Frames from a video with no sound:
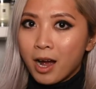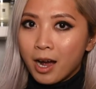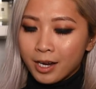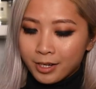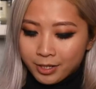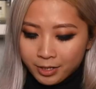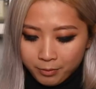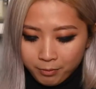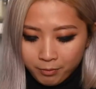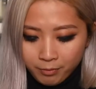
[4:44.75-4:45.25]

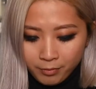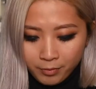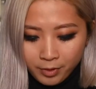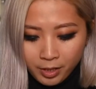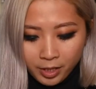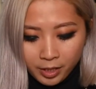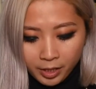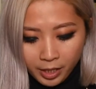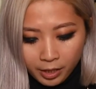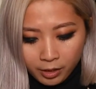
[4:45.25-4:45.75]
item
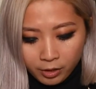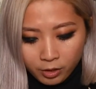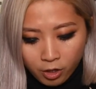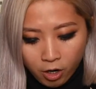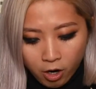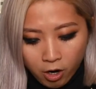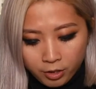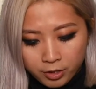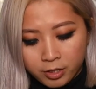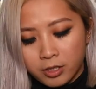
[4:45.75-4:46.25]
can
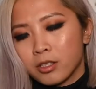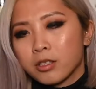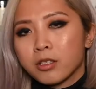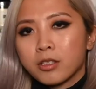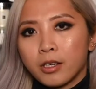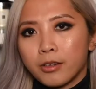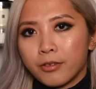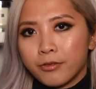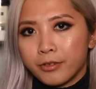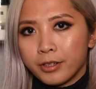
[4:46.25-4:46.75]
cost
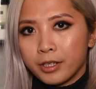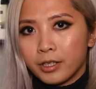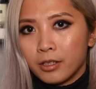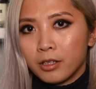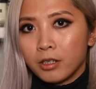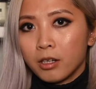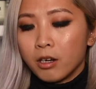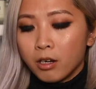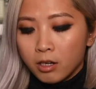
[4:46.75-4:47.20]
different